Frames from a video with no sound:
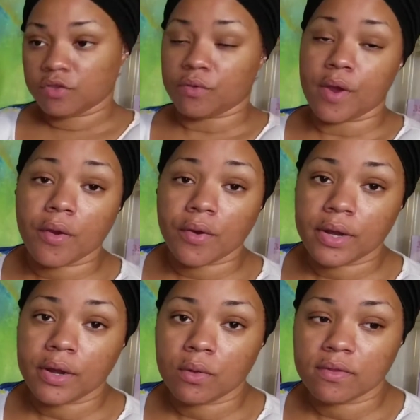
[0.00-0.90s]
we already
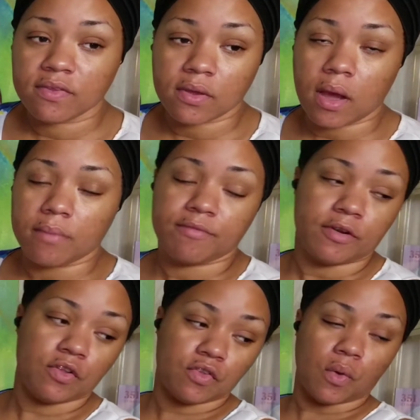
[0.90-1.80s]
know the
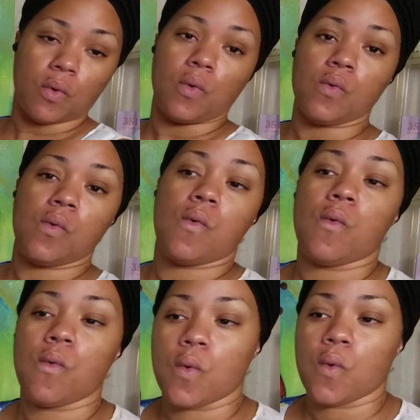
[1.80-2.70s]
circumference so
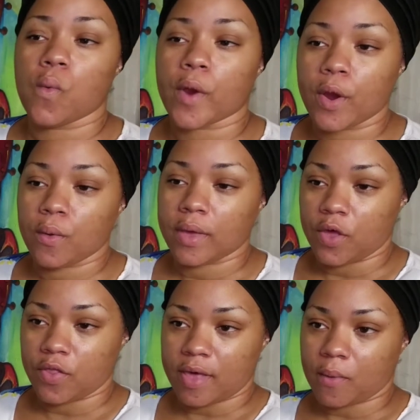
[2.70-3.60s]
we're okay
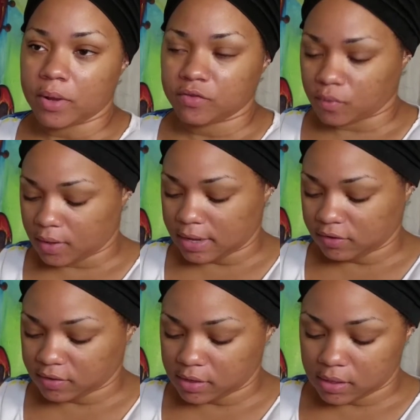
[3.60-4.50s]
on that one so the next
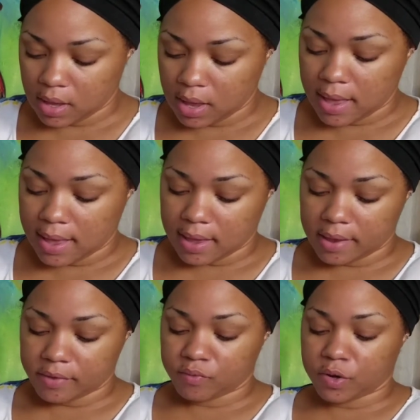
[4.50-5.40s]
thing
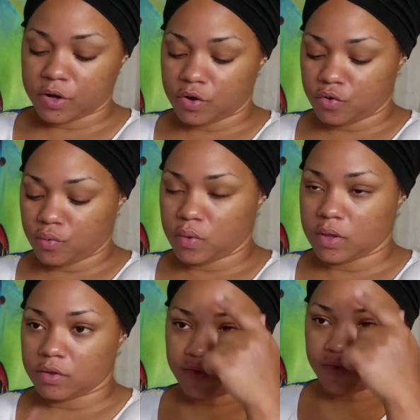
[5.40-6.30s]
is we're gonna do
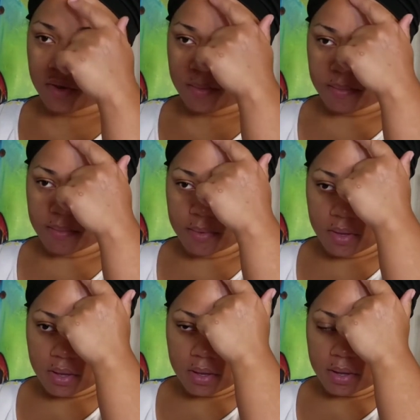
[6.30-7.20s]
is from
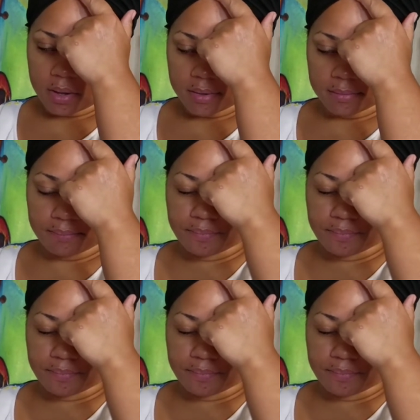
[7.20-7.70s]
um,